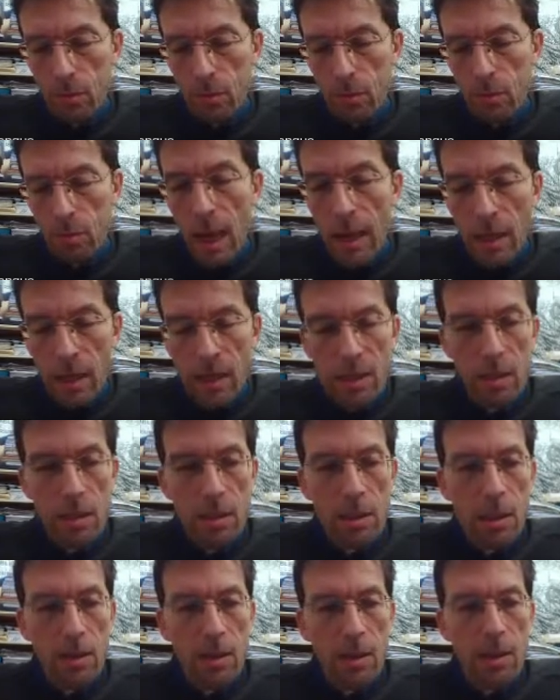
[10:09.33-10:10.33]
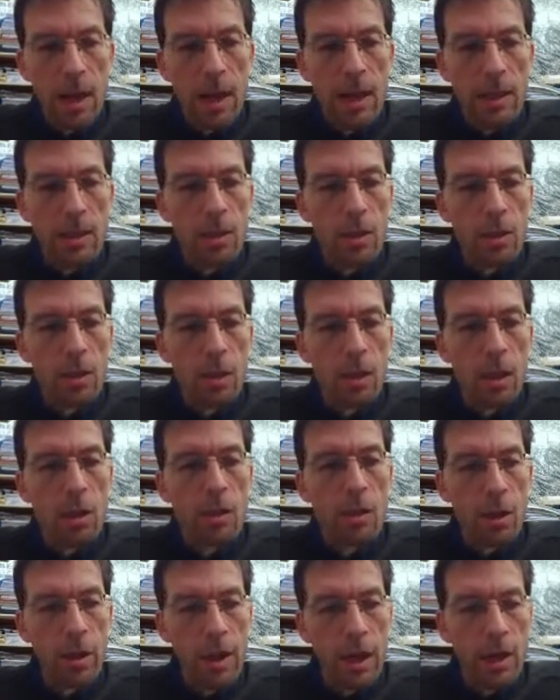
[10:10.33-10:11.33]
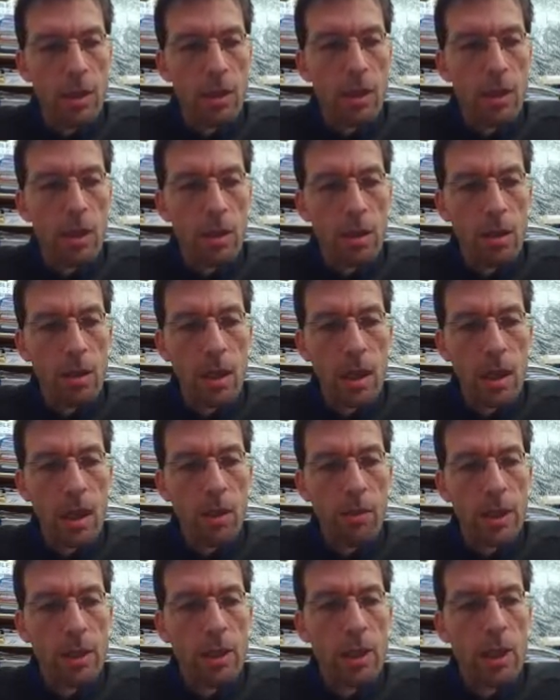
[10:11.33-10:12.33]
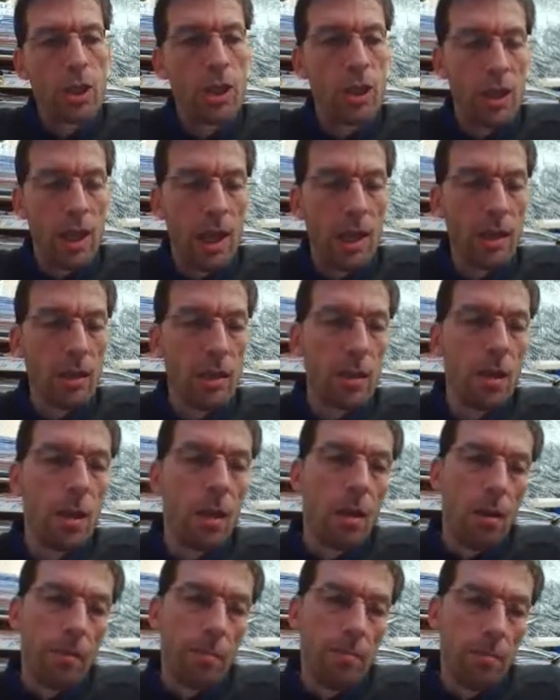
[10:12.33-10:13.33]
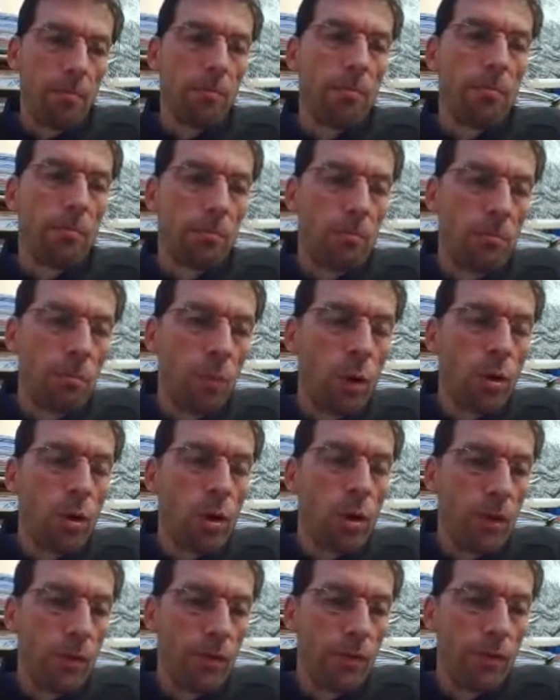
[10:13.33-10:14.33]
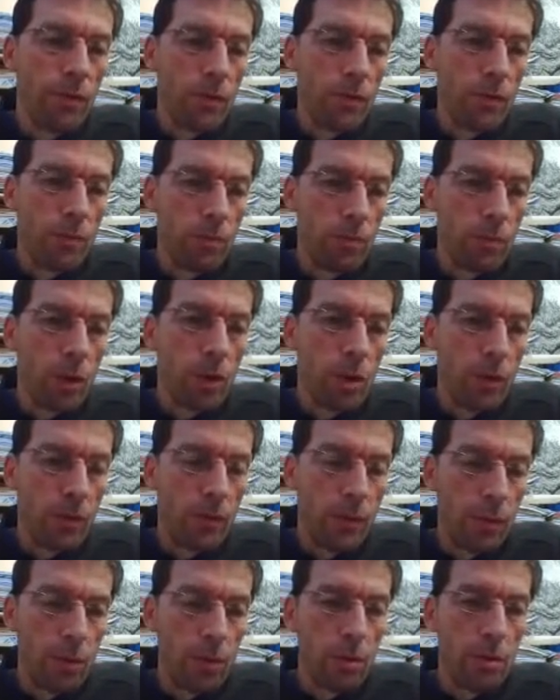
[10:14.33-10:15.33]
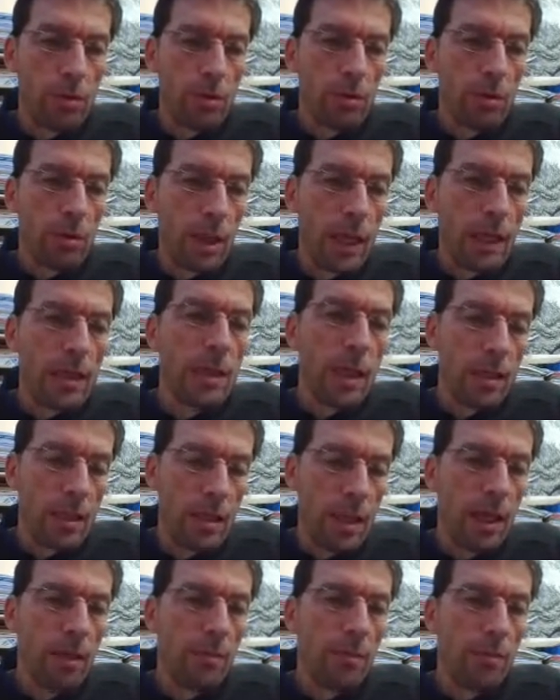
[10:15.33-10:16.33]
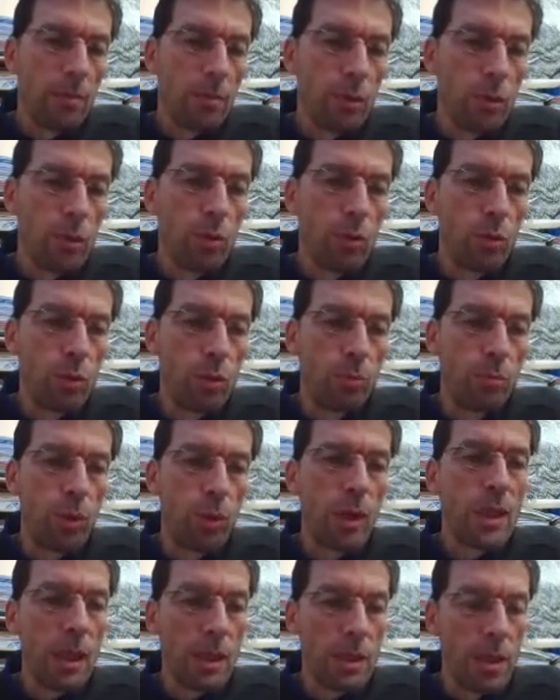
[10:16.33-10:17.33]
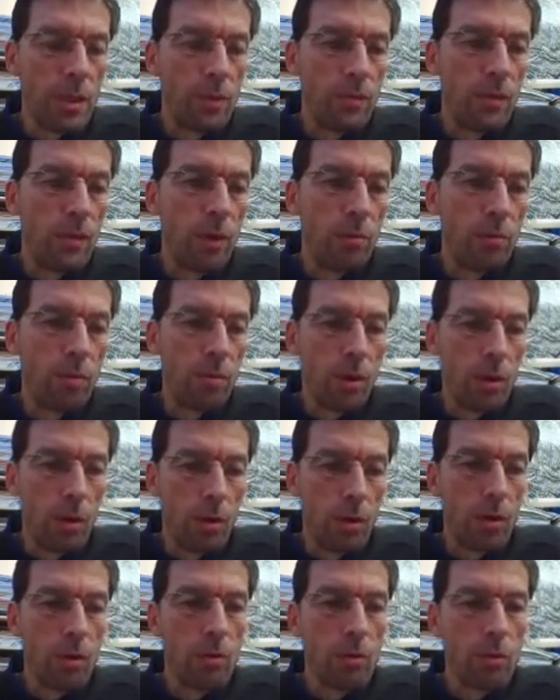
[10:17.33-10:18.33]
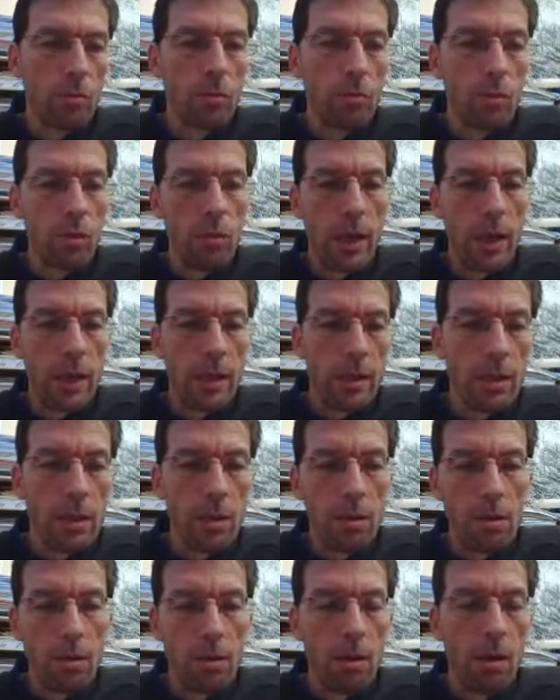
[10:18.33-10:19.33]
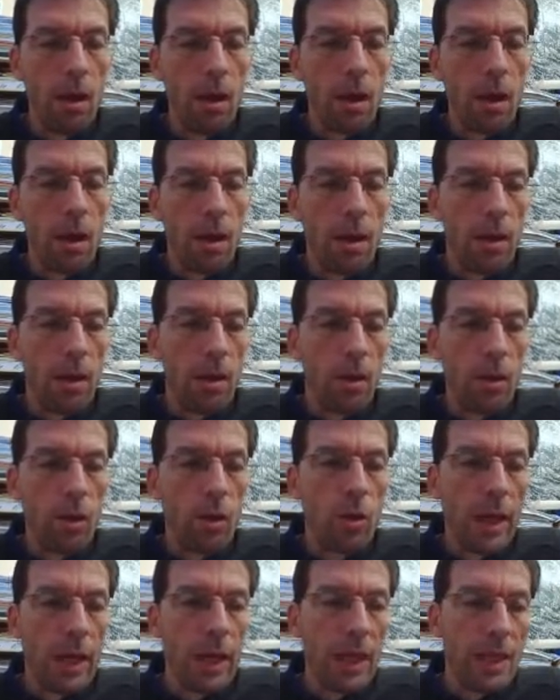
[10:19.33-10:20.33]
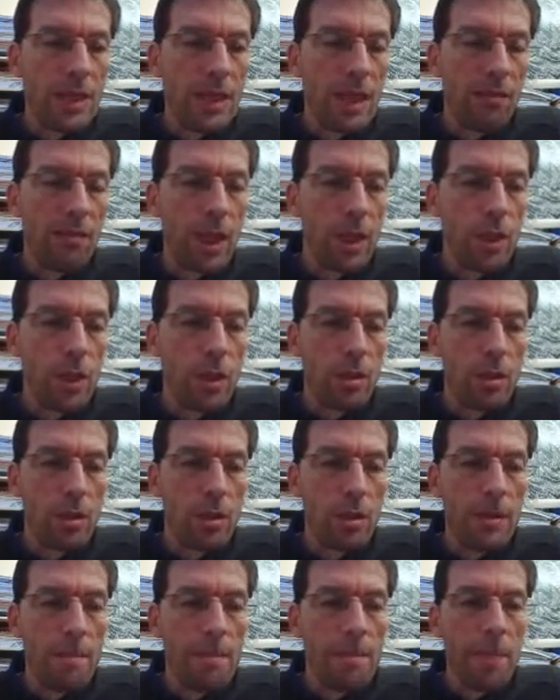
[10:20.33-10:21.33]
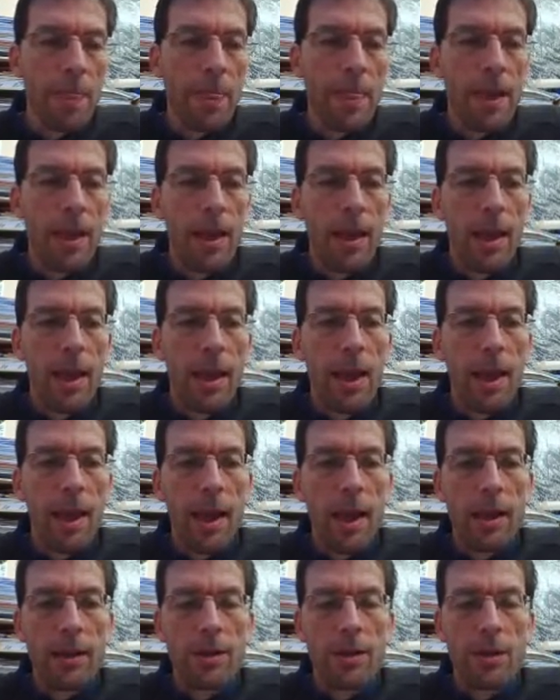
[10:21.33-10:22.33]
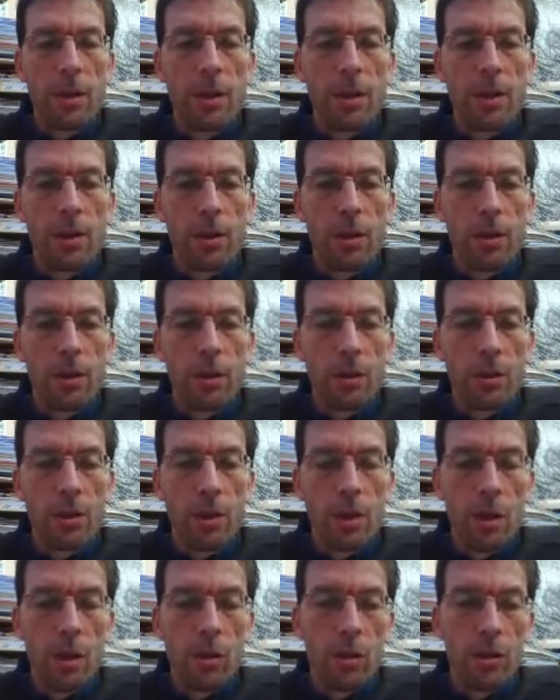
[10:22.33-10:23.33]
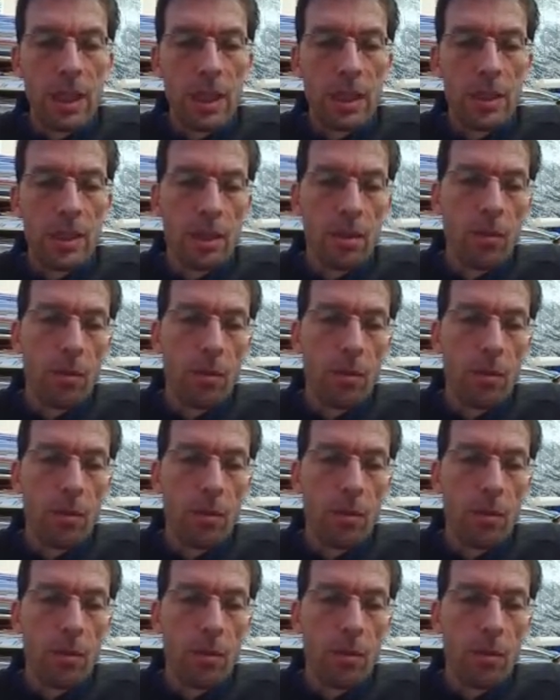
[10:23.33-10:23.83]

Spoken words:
ranked as a cultural heritage site, most of all at that time, to protect it from quite quick excavations. And so these